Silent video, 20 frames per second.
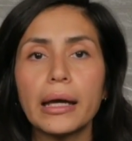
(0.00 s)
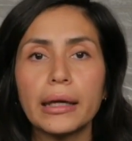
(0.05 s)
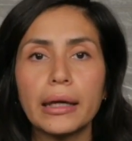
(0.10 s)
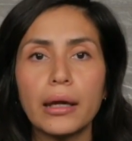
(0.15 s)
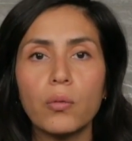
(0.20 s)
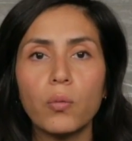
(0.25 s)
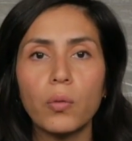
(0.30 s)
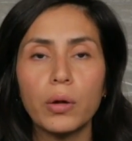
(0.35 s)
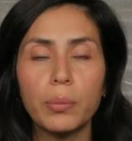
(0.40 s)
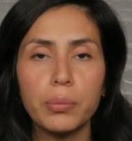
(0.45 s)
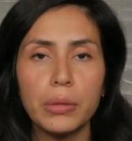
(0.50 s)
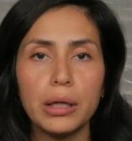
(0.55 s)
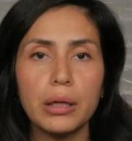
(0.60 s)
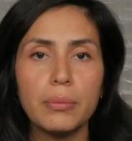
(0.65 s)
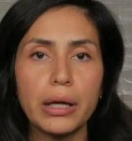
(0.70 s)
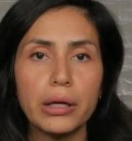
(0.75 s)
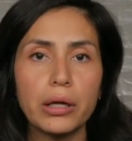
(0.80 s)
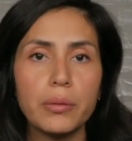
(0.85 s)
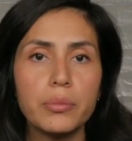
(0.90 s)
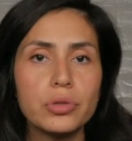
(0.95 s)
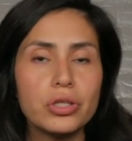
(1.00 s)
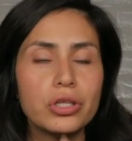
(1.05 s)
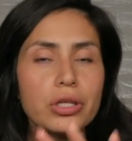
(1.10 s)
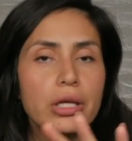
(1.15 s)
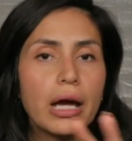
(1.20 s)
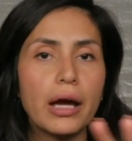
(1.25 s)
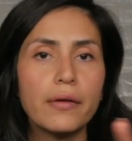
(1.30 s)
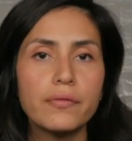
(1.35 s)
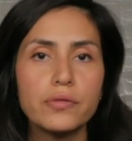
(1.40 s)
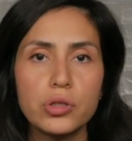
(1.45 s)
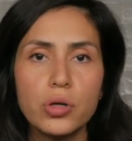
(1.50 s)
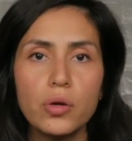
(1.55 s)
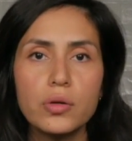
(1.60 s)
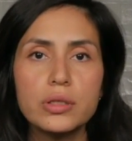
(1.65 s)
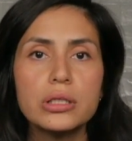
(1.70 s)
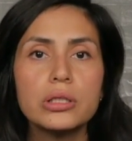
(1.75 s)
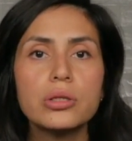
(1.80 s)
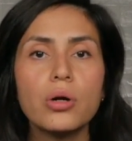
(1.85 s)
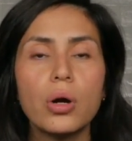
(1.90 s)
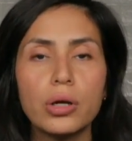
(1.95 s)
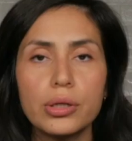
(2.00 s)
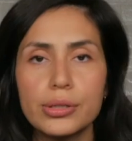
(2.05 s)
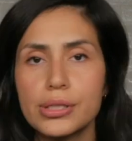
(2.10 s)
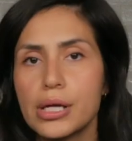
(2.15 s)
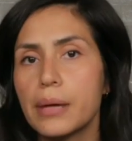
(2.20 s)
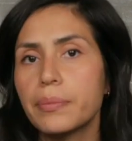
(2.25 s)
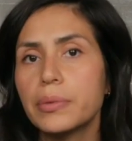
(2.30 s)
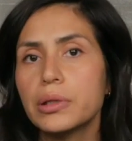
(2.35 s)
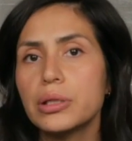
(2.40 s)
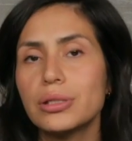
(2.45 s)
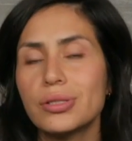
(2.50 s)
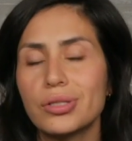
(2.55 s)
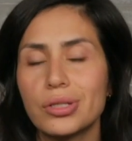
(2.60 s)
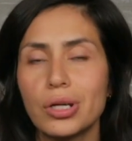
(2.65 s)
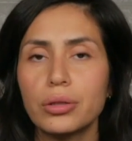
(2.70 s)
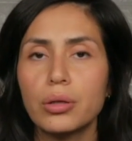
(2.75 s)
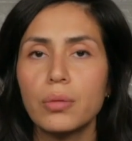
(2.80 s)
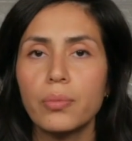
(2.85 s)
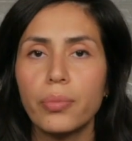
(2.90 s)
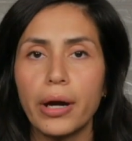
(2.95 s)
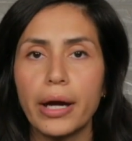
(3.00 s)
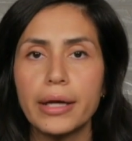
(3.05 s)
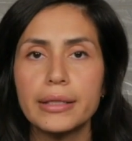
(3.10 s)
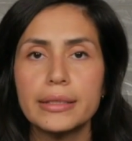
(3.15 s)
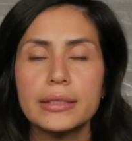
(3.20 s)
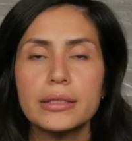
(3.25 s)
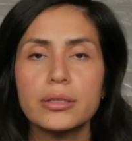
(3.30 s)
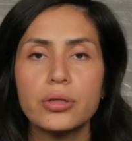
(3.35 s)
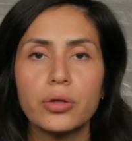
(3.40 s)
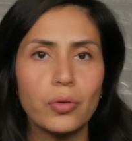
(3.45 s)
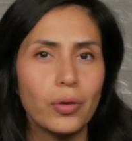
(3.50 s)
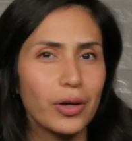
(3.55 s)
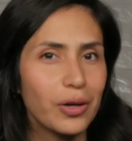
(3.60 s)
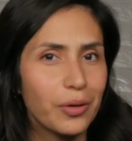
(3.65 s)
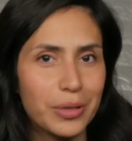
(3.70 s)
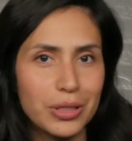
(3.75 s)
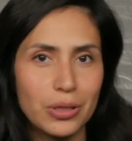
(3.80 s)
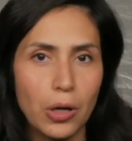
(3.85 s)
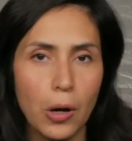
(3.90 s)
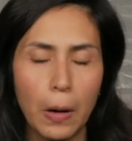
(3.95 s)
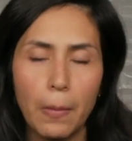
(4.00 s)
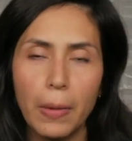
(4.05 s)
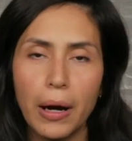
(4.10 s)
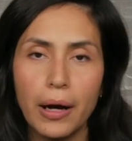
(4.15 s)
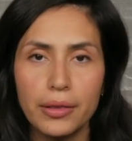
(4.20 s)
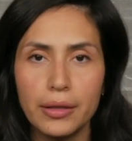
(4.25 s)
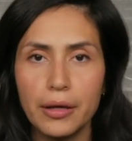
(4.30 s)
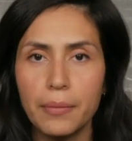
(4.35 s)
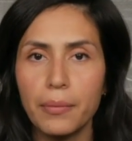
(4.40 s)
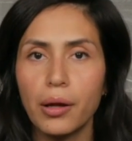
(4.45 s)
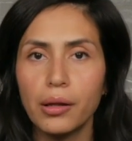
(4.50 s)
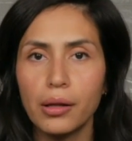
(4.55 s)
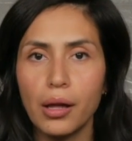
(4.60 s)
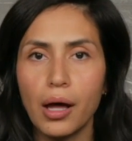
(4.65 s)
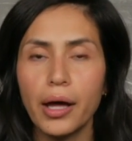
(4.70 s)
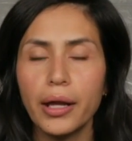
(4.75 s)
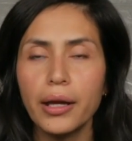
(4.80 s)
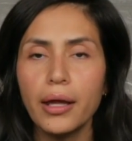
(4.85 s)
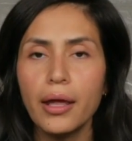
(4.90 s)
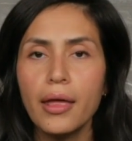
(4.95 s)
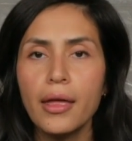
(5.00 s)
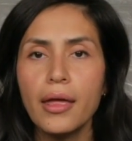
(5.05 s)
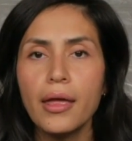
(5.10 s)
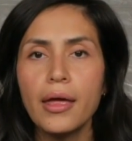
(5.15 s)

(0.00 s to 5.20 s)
Again, what me and my community have chosen are Japanese gel nail brands, so you'll hear me talk about them a lot.